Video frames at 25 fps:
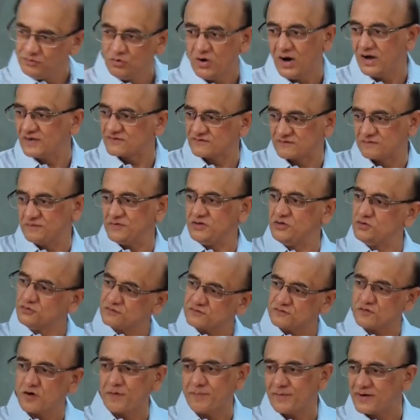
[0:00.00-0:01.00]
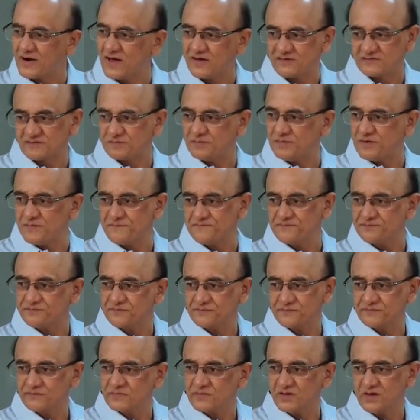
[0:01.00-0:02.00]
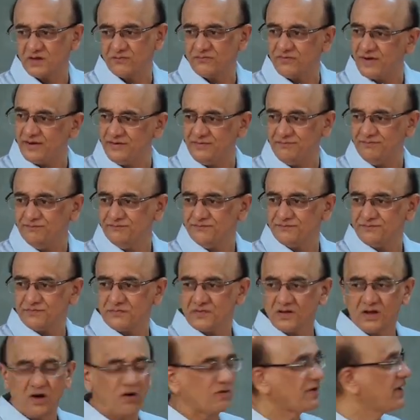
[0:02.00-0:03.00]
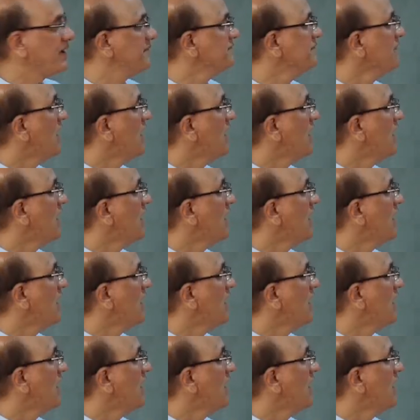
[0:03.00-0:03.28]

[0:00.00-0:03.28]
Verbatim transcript: you ask me, you stop and ask me, fine? Okay.